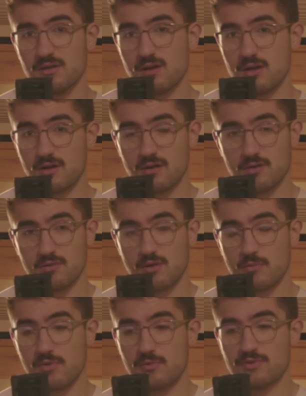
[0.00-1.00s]

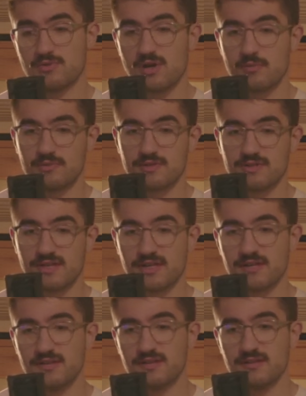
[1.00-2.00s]
Lomo Metropolis
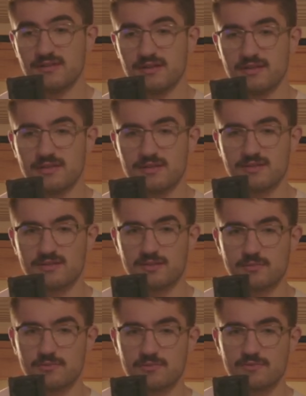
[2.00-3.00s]
at. And then
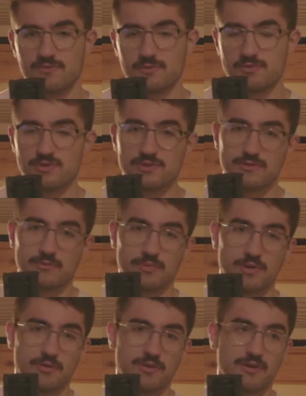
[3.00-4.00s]
some Fuji
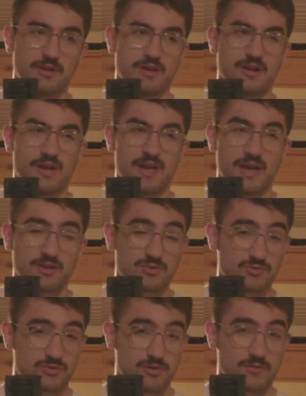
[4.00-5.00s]
Superior
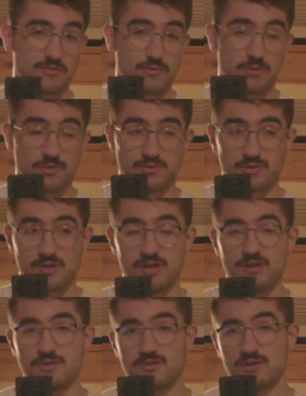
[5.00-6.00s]
Extra 400.
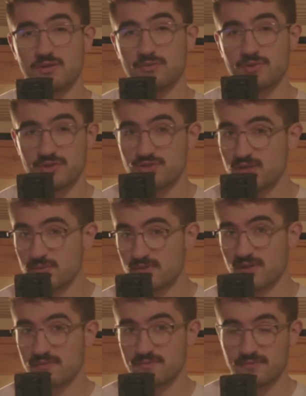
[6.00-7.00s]
So like the really cheap
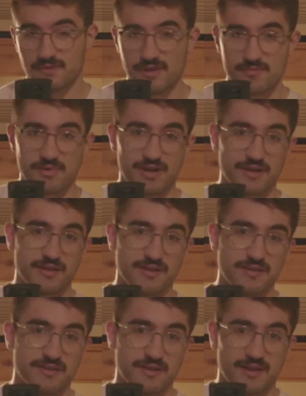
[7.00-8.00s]
stuff that you buy
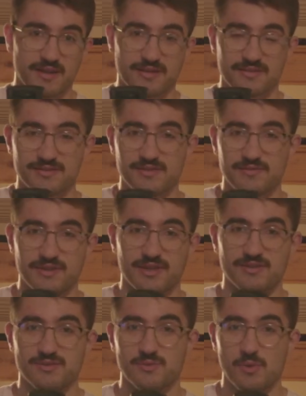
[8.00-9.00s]
at
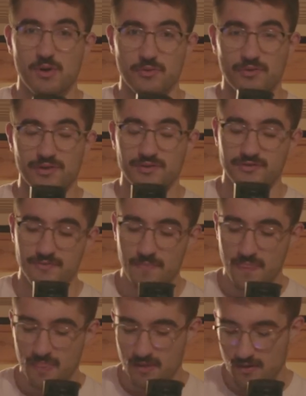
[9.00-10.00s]
CVS and Walgreens,
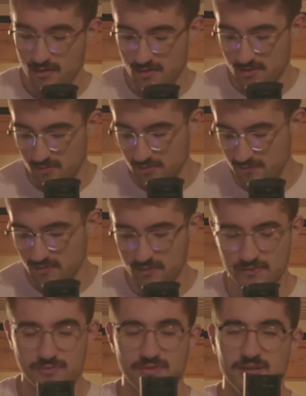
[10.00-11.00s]
even
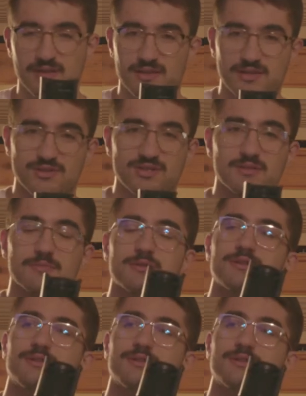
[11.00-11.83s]
though it's really not that cheap,